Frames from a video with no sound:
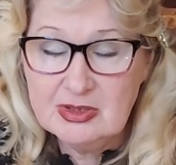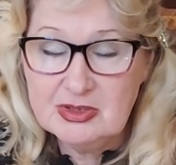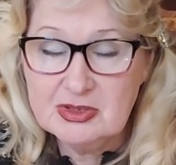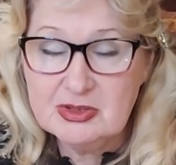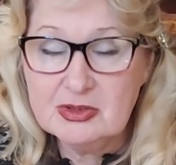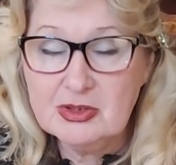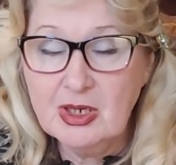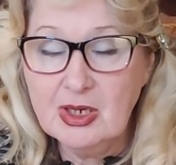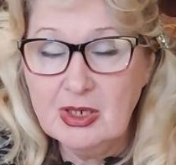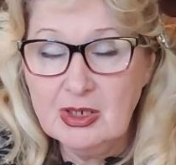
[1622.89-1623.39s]

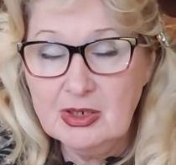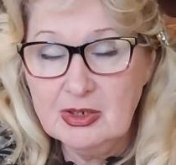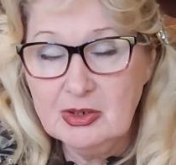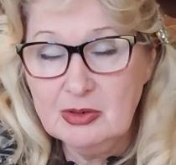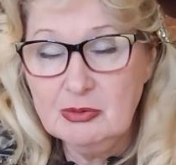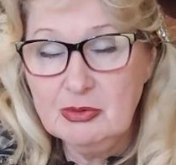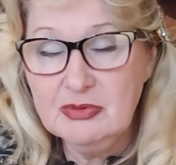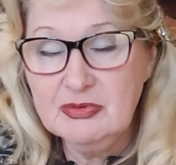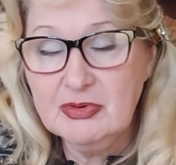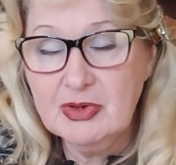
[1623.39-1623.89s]
struggling
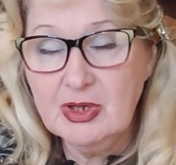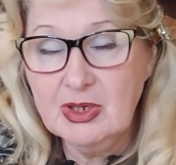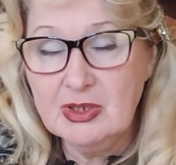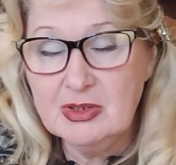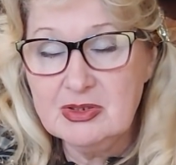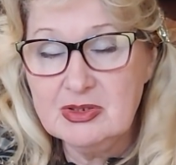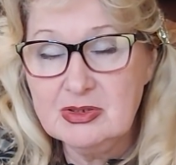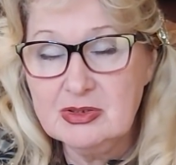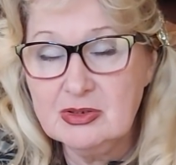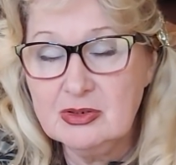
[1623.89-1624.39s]
with
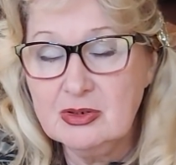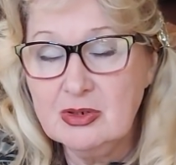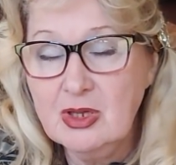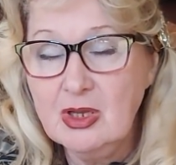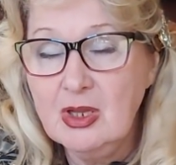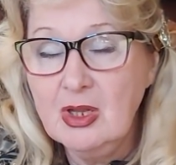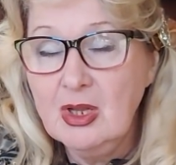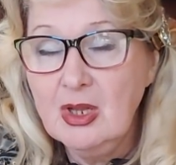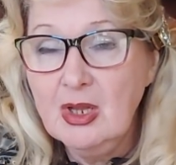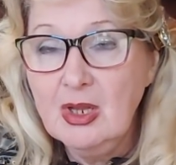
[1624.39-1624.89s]
cancer,
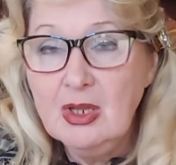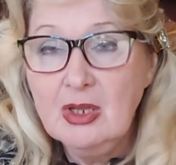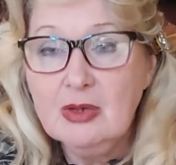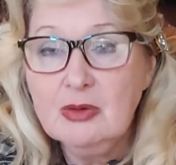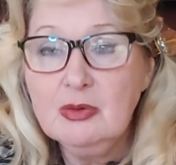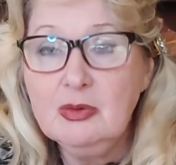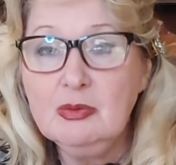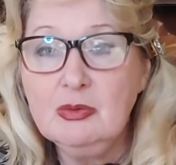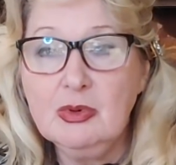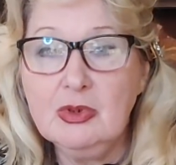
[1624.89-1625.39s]

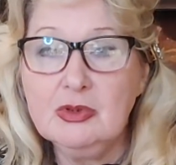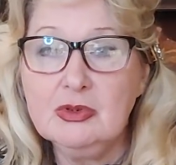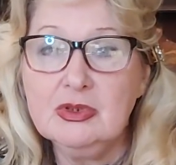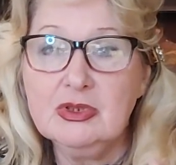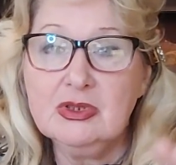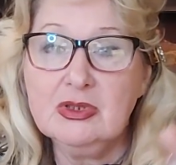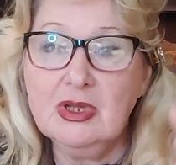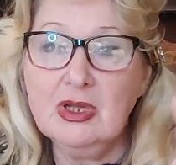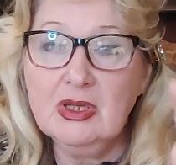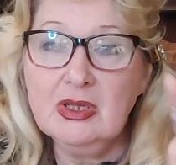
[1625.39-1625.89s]
we
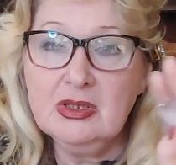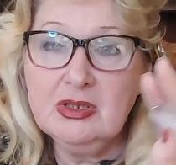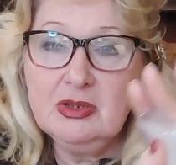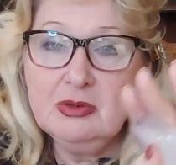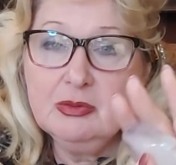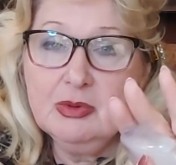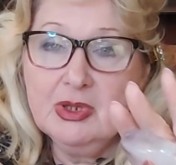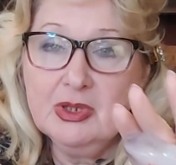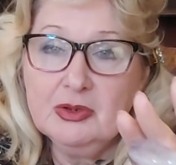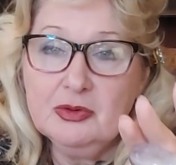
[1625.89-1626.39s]
want
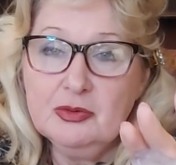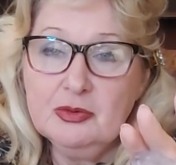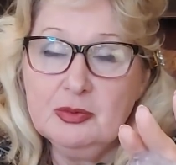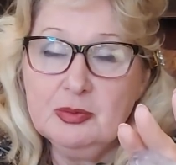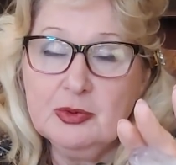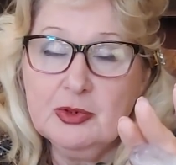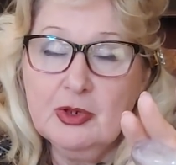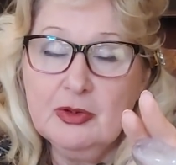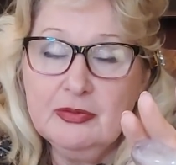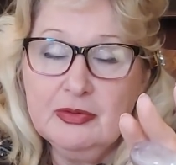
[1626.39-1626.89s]
anyone to
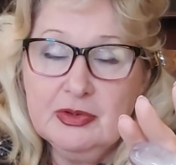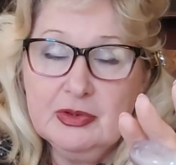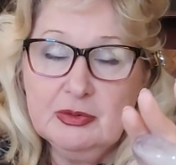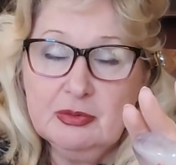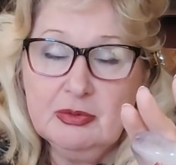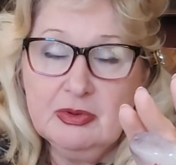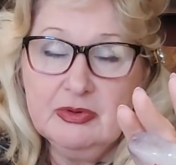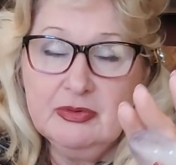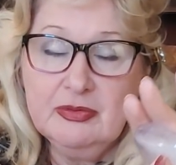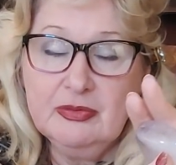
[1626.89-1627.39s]
profit
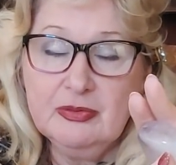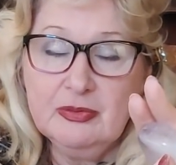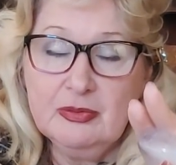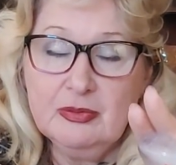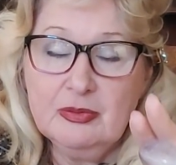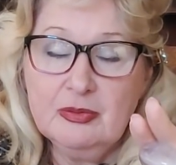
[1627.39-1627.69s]
with